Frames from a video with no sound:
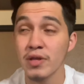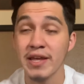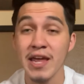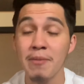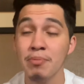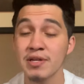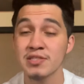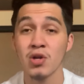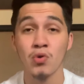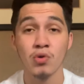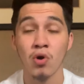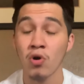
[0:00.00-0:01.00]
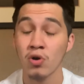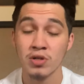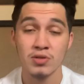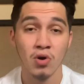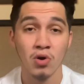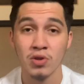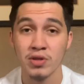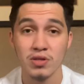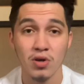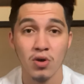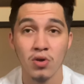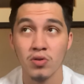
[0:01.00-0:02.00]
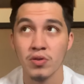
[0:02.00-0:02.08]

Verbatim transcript: They can't play zone all all all